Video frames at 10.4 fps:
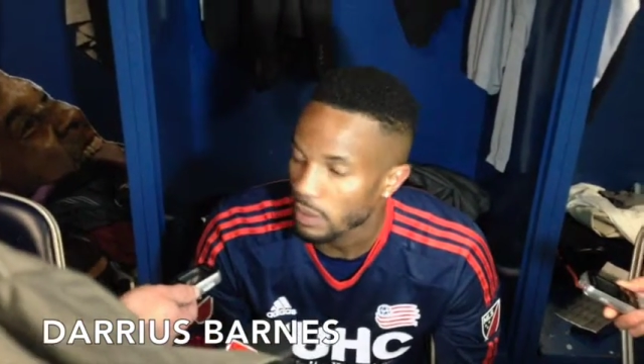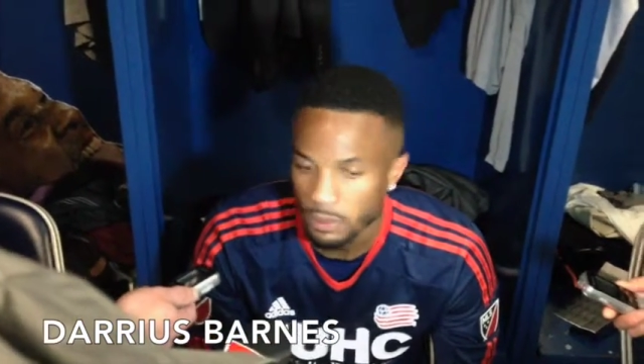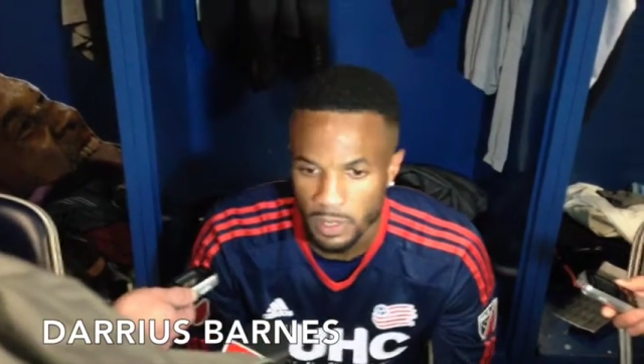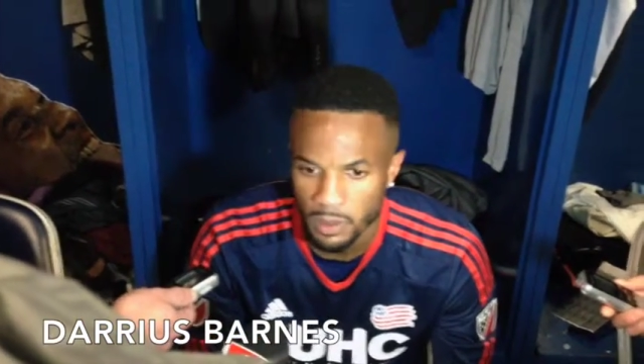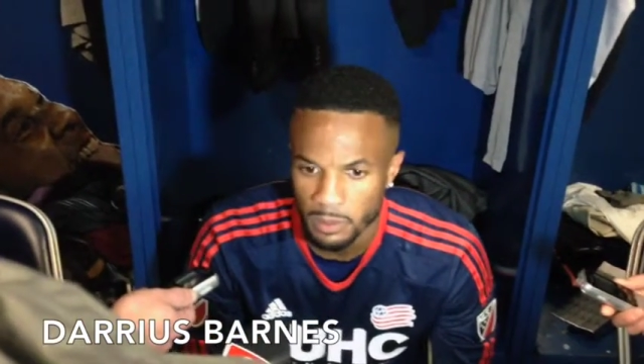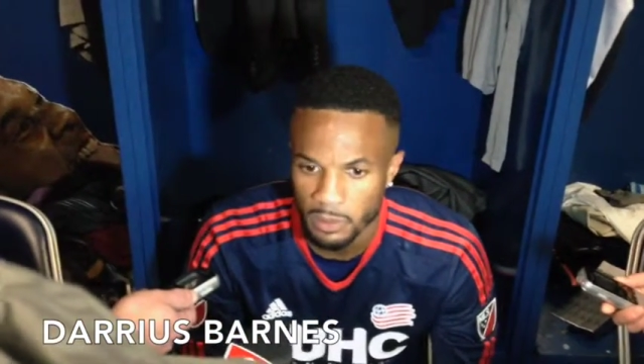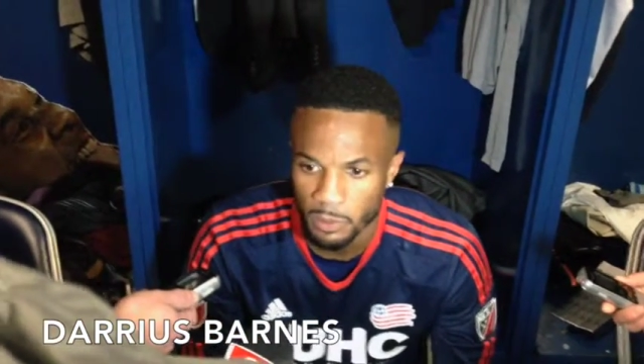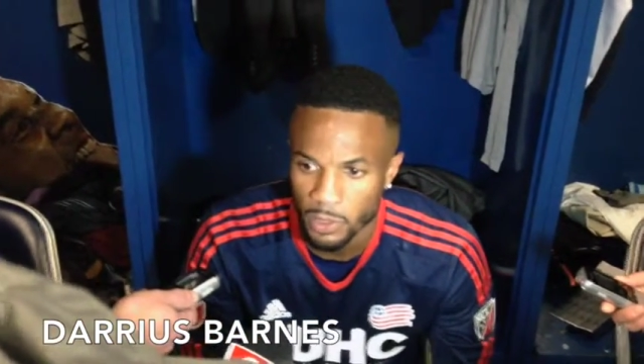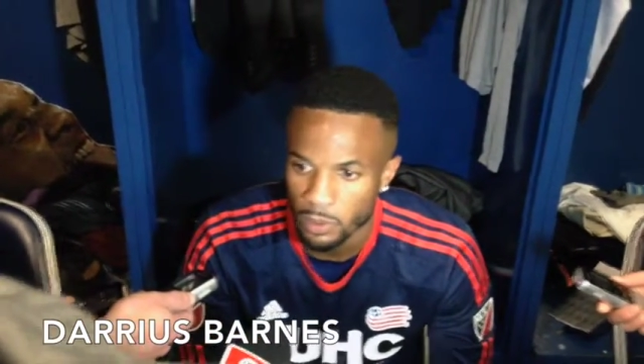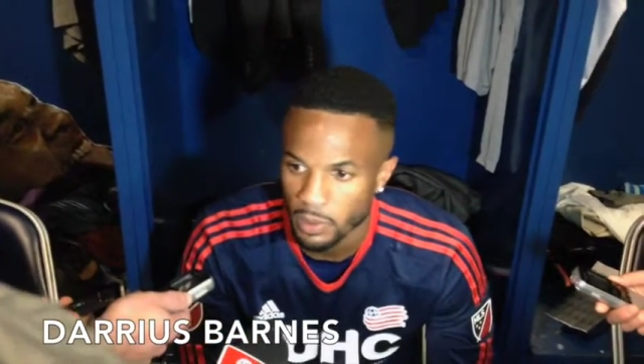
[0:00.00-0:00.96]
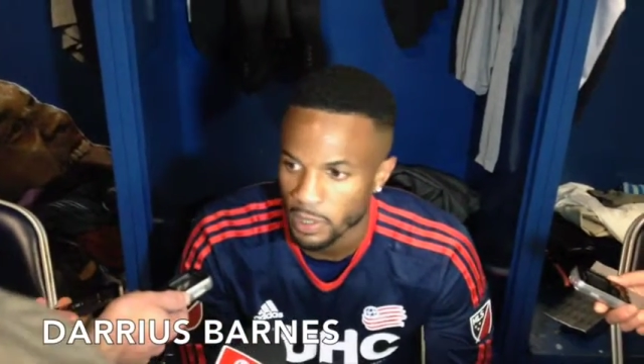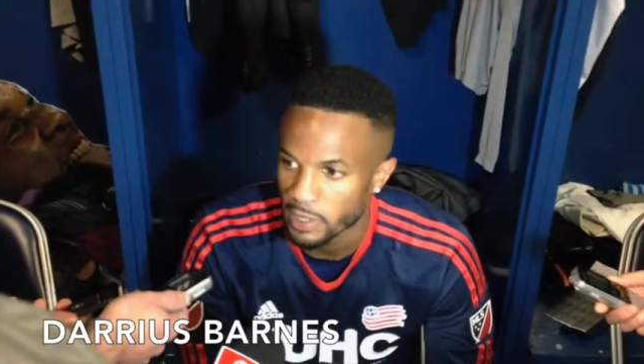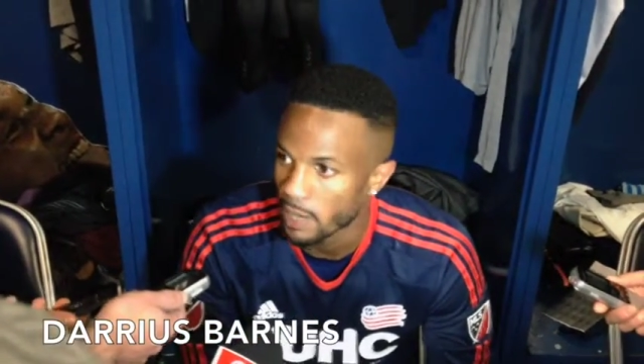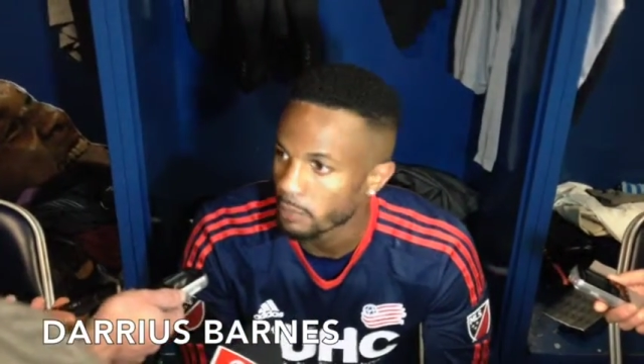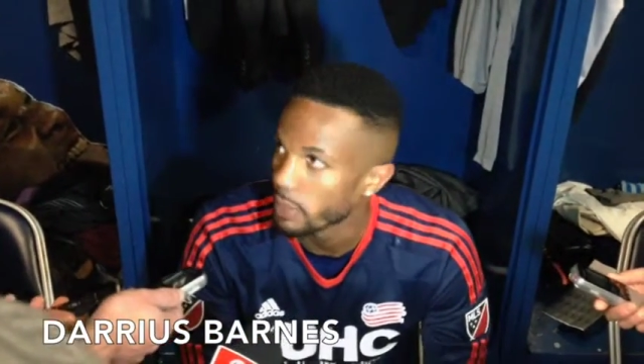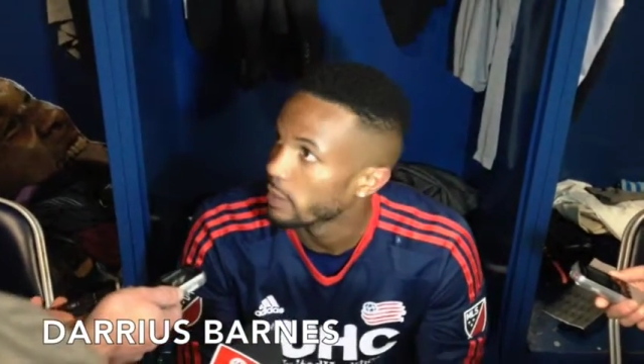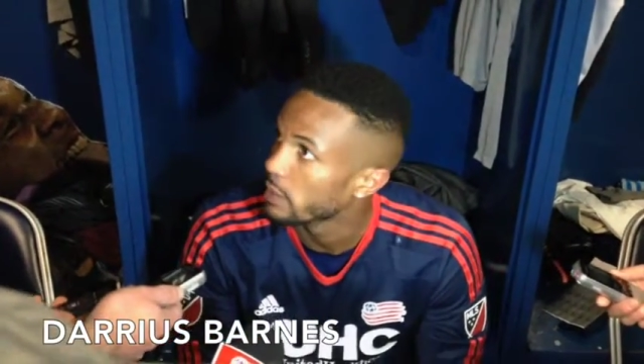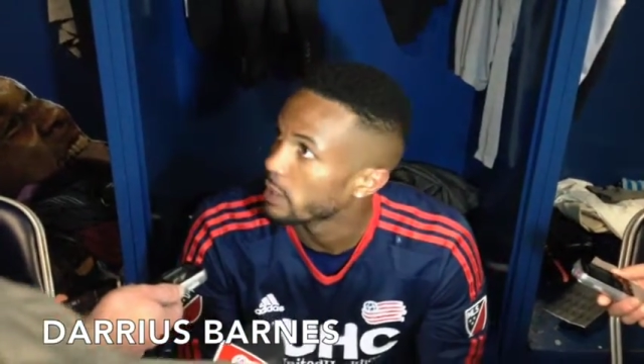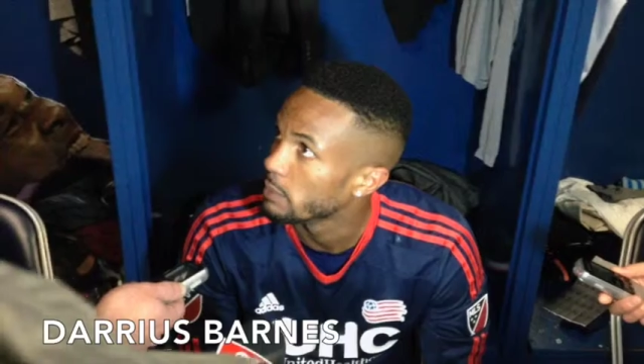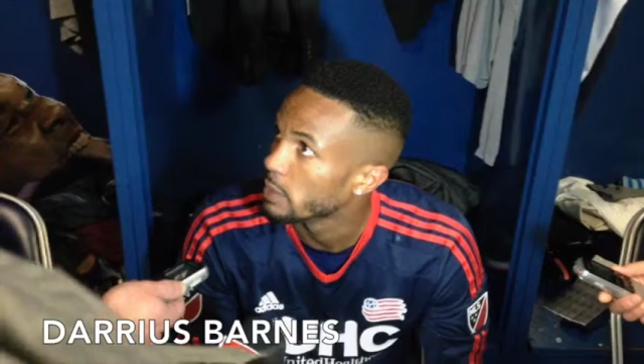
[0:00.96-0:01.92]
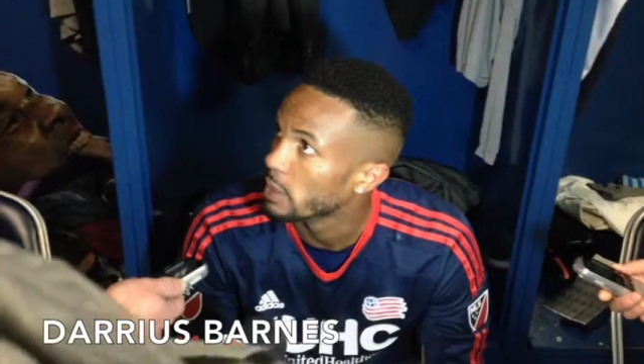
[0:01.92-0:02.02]
We know what a Dom Kinnear
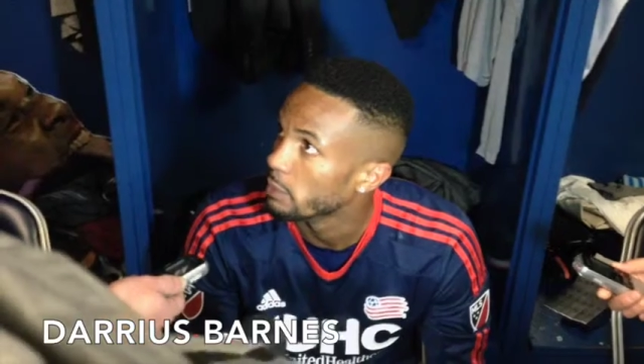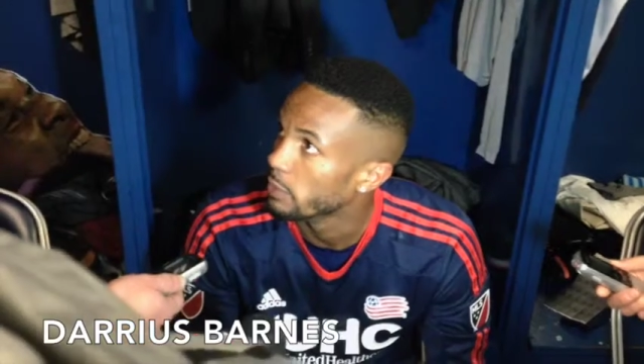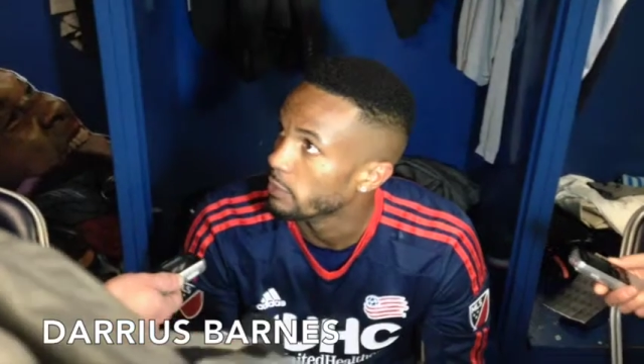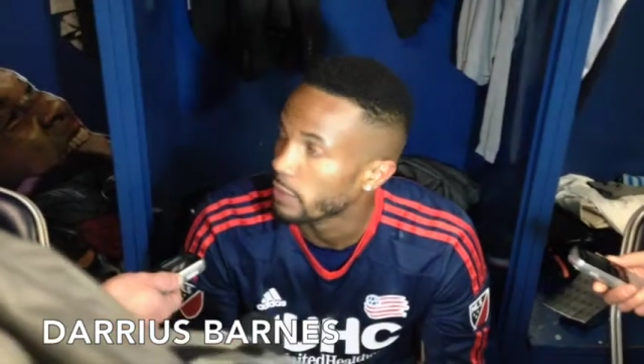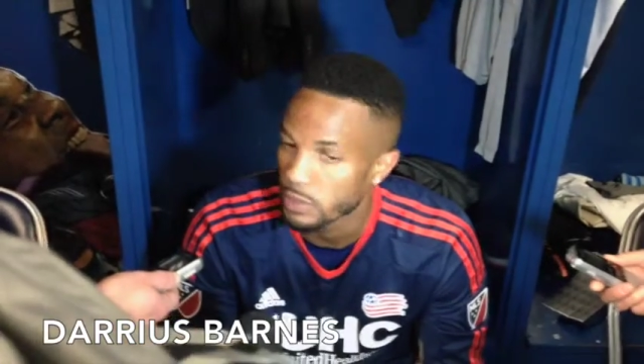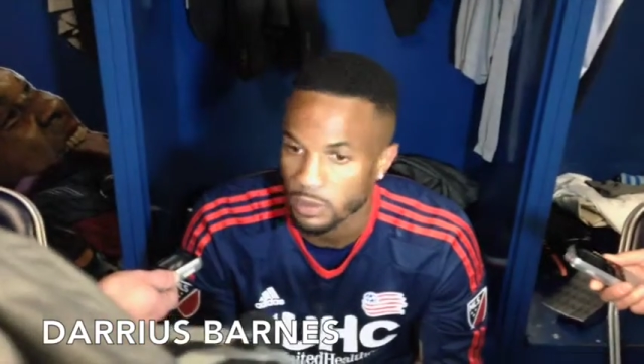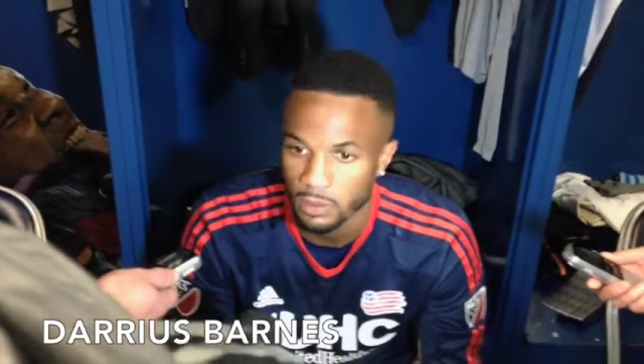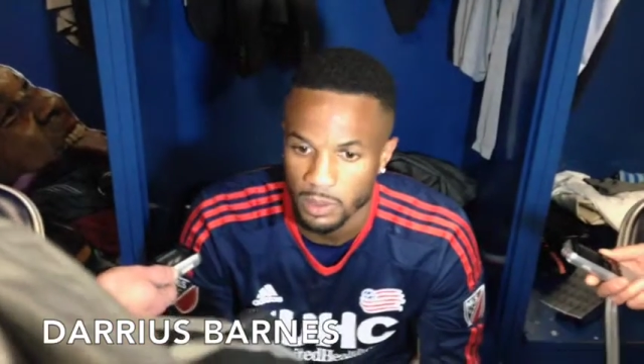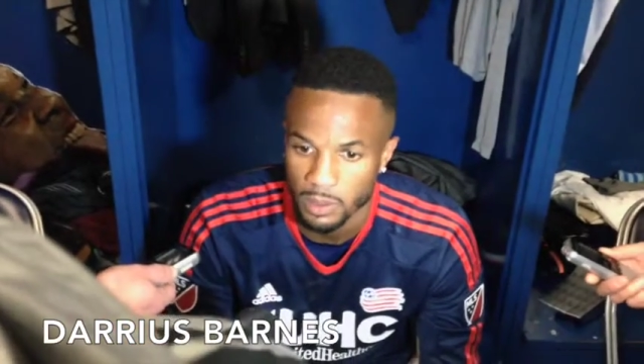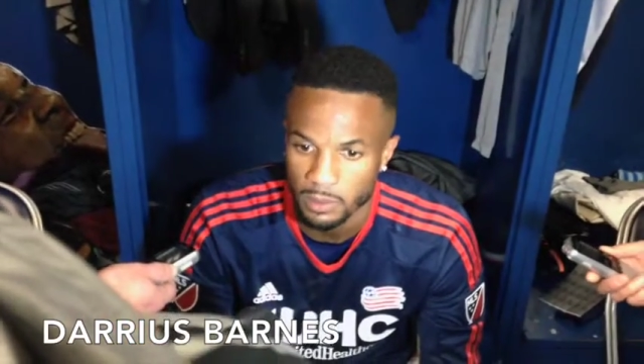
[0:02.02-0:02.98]
team is going to be physical.